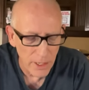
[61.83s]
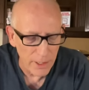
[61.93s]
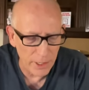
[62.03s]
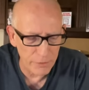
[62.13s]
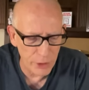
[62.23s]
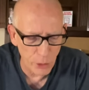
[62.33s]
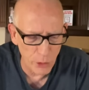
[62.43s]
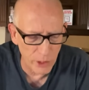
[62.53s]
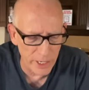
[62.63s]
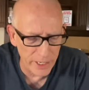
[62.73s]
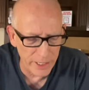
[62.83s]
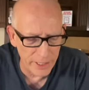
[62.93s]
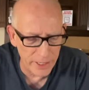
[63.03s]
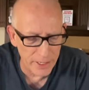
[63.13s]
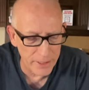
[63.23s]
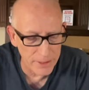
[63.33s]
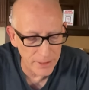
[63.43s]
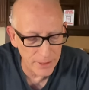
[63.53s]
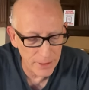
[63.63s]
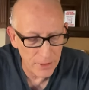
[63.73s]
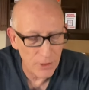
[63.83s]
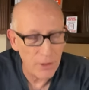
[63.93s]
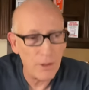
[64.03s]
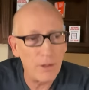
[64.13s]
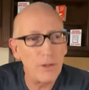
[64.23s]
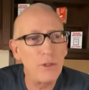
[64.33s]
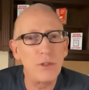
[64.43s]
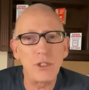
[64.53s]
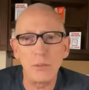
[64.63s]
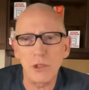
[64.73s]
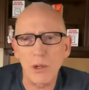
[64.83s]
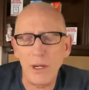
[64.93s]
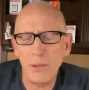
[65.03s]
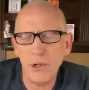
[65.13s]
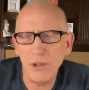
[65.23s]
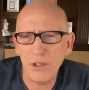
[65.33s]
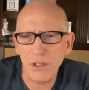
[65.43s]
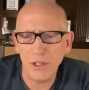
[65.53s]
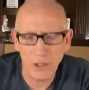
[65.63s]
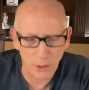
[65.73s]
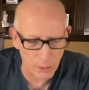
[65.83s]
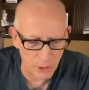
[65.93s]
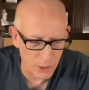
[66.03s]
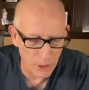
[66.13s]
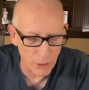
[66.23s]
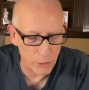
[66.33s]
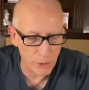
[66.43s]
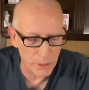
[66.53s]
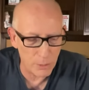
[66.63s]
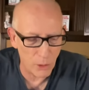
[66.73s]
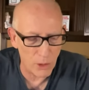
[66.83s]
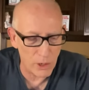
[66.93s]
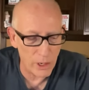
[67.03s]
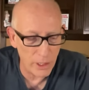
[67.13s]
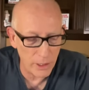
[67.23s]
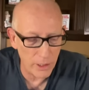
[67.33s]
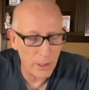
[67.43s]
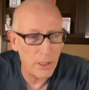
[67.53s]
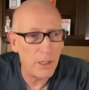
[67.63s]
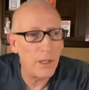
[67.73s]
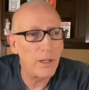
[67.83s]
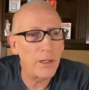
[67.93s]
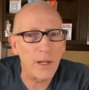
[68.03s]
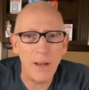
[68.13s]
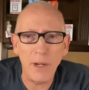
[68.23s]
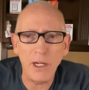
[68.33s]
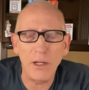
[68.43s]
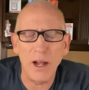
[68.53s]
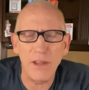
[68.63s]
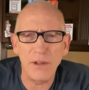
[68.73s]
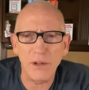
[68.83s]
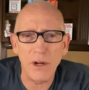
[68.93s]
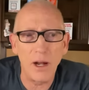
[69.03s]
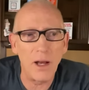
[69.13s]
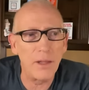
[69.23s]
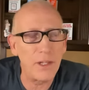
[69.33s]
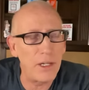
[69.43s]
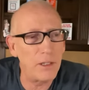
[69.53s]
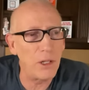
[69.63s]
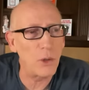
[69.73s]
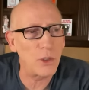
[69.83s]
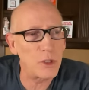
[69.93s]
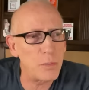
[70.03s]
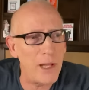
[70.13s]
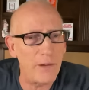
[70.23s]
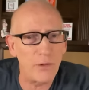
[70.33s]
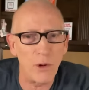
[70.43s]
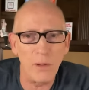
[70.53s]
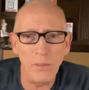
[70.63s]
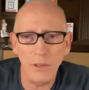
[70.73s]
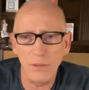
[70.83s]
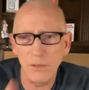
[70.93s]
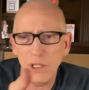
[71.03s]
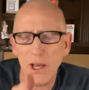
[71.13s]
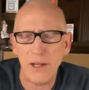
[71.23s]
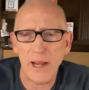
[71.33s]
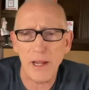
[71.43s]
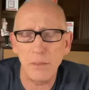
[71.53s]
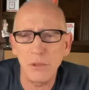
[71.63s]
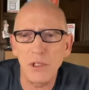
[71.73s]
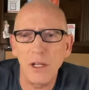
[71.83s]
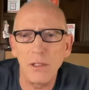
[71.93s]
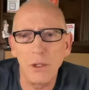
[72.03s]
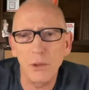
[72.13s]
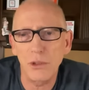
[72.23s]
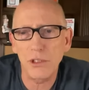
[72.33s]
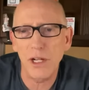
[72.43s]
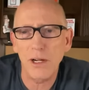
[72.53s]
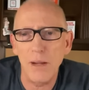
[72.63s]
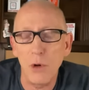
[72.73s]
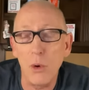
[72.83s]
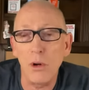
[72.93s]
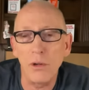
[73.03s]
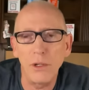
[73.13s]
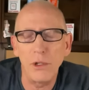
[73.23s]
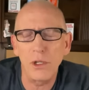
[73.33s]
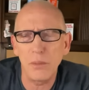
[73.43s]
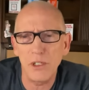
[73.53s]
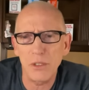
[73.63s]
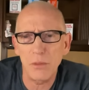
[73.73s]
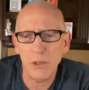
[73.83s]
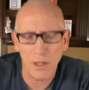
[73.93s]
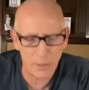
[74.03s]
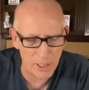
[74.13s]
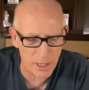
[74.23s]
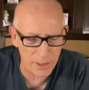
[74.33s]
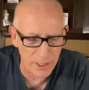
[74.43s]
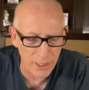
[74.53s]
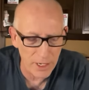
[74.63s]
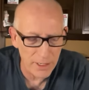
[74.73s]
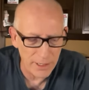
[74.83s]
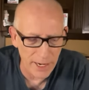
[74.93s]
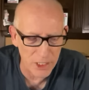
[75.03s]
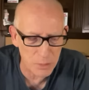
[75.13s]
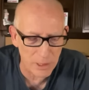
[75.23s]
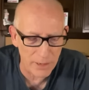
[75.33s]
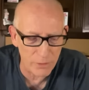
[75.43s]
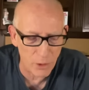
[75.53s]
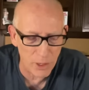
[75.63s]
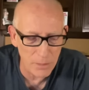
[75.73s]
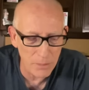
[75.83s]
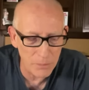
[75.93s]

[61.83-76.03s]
If you were a subscriber to the Dilbert Reborn comic, either on the Locals platform, scottadams.locals.com, or you could be subscribing on the X platform,